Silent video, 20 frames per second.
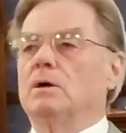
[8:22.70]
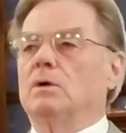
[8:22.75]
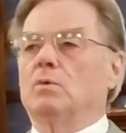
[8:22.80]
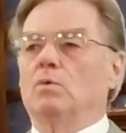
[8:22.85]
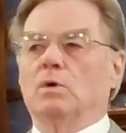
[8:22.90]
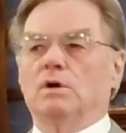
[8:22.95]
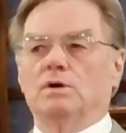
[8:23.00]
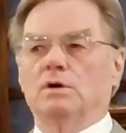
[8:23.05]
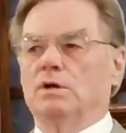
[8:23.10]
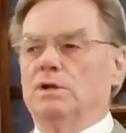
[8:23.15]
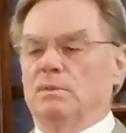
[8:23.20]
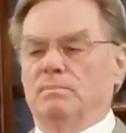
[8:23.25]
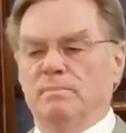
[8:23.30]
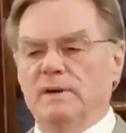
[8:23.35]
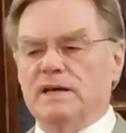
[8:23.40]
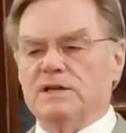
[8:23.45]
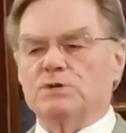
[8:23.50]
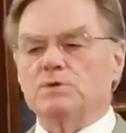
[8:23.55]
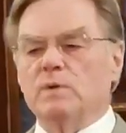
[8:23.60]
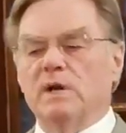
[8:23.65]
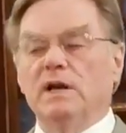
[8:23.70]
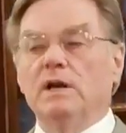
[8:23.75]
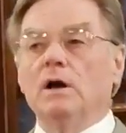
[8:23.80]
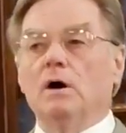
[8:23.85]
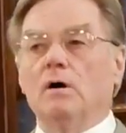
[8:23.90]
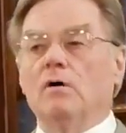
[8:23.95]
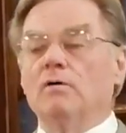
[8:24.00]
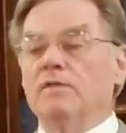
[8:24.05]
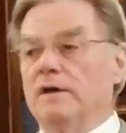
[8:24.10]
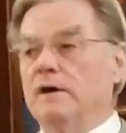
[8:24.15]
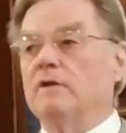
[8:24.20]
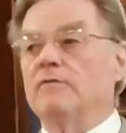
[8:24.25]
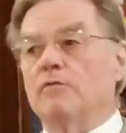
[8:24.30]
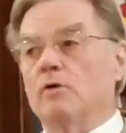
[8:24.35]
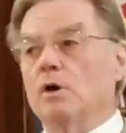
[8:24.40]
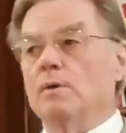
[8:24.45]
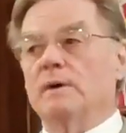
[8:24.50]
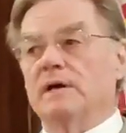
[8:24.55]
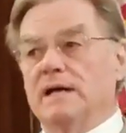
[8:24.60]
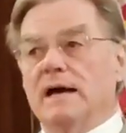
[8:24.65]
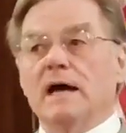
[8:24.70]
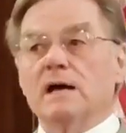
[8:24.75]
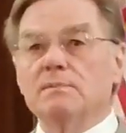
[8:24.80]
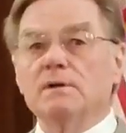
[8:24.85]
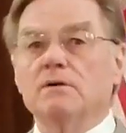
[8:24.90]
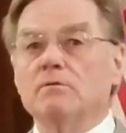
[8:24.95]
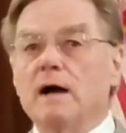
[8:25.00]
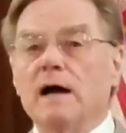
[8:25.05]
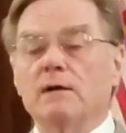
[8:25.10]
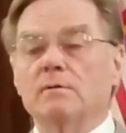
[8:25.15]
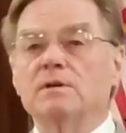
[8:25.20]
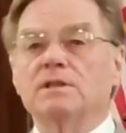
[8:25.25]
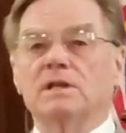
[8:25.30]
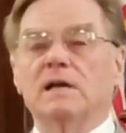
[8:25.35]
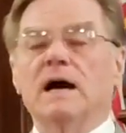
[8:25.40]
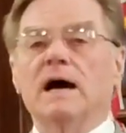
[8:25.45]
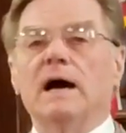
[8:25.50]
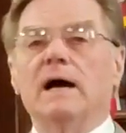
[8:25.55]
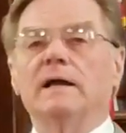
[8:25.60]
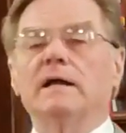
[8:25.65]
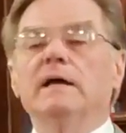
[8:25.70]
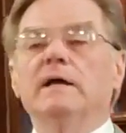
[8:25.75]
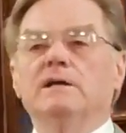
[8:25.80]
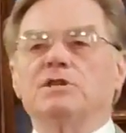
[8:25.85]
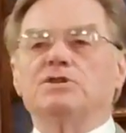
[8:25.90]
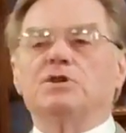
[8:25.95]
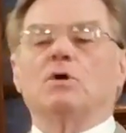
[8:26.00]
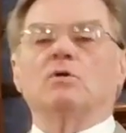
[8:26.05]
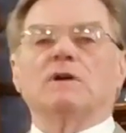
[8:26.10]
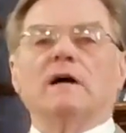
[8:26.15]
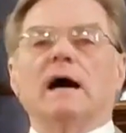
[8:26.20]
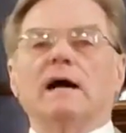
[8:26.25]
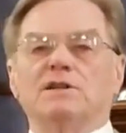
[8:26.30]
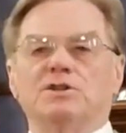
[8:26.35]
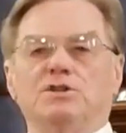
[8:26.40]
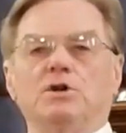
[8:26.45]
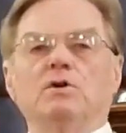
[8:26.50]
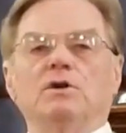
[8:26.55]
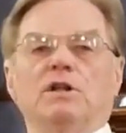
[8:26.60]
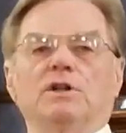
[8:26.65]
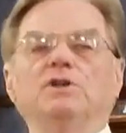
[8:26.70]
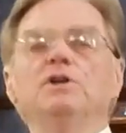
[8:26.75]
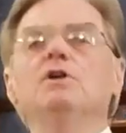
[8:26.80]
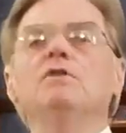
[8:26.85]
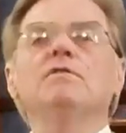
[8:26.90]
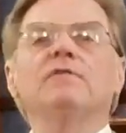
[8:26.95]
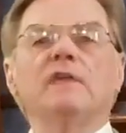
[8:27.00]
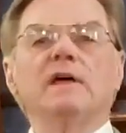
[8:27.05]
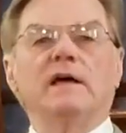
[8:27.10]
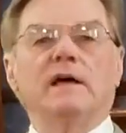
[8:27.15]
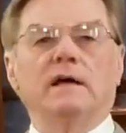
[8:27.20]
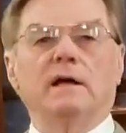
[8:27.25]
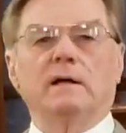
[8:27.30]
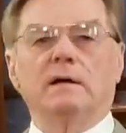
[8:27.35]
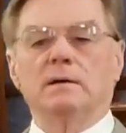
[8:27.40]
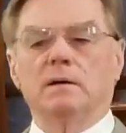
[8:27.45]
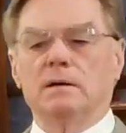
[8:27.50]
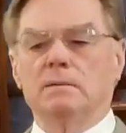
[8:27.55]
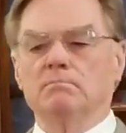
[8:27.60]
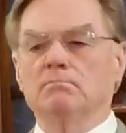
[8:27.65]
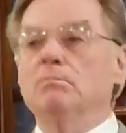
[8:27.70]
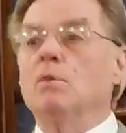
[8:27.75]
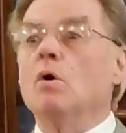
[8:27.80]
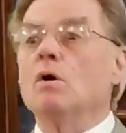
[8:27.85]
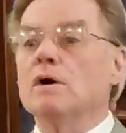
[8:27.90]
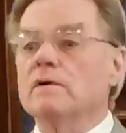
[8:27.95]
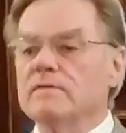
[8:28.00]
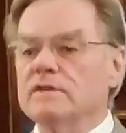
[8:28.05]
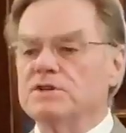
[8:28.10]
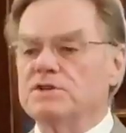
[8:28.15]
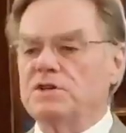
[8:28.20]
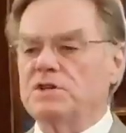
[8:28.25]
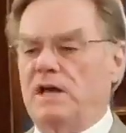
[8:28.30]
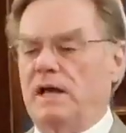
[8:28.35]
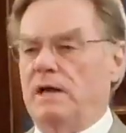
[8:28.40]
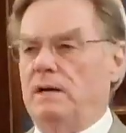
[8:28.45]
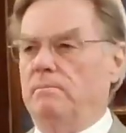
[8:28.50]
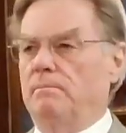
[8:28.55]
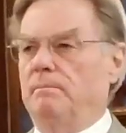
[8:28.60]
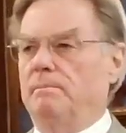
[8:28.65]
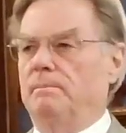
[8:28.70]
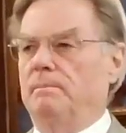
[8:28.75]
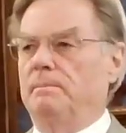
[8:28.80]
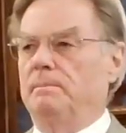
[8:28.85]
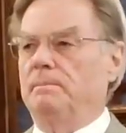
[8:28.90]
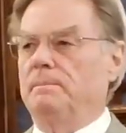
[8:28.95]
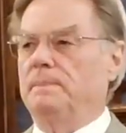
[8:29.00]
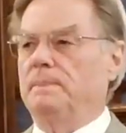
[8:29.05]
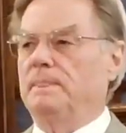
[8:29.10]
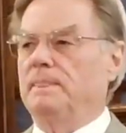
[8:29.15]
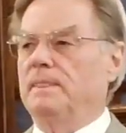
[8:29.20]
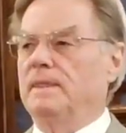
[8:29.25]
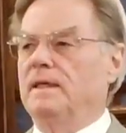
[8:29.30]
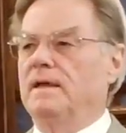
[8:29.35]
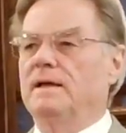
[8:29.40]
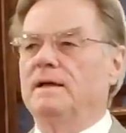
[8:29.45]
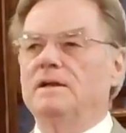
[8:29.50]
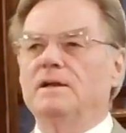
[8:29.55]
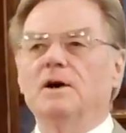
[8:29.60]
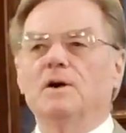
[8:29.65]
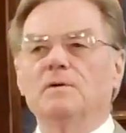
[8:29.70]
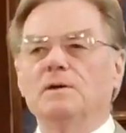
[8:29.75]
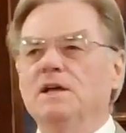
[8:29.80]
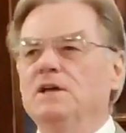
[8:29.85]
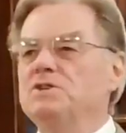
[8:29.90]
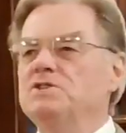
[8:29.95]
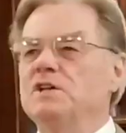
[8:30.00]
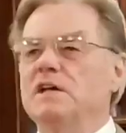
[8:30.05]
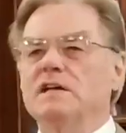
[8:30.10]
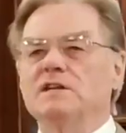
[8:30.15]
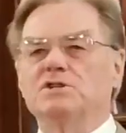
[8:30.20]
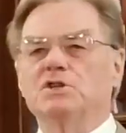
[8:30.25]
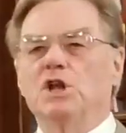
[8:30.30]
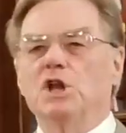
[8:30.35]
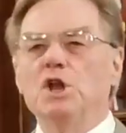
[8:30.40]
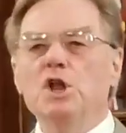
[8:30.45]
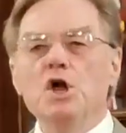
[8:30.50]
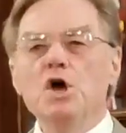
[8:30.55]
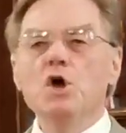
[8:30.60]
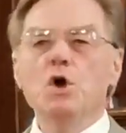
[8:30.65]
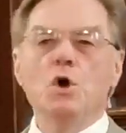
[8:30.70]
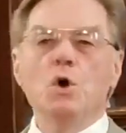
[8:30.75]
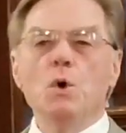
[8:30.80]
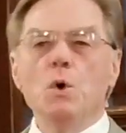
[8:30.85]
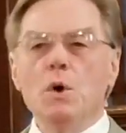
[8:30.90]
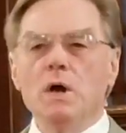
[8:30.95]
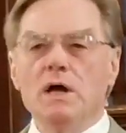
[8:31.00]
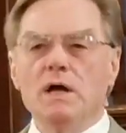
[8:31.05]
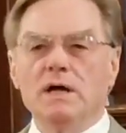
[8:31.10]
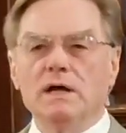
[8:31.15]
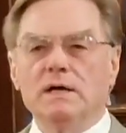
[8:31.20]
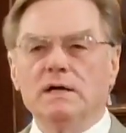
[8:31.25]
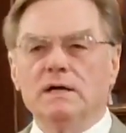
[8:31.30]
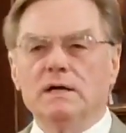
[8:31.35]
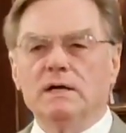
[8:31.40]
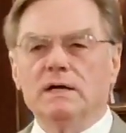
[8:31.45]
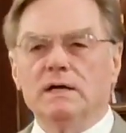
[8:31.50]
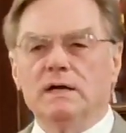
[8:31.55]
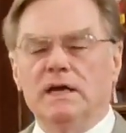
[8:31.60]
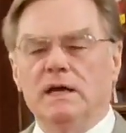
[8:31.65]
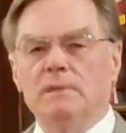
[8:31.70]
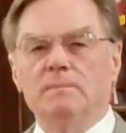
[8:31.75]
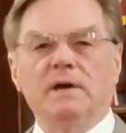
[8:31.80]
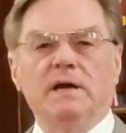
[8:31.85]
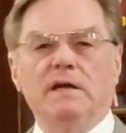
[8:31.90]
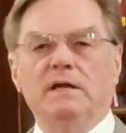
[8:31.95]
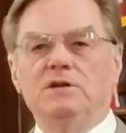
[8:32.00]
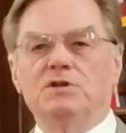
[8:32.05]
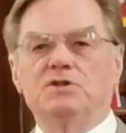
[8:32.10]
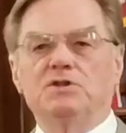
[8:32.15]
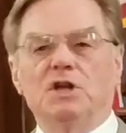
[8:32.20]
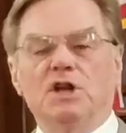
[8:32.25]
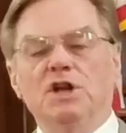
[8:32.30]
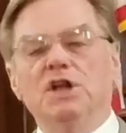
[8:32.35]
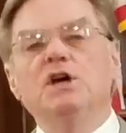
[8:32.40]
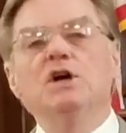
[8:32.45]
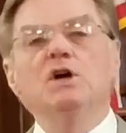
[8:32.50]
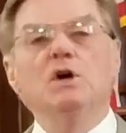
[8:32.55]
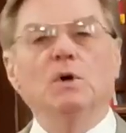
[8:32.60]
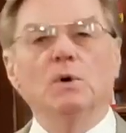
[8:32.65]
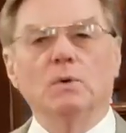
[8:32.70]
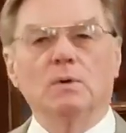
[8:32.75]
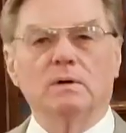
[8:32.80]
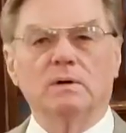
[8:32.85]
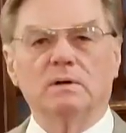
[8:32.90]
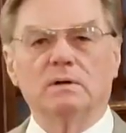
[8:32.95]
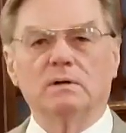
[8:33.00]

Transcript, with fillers: We're doing the best we know, therefore, we got to be right with God. So God's doing a new thing, more of the same. No, and He says new, He means new.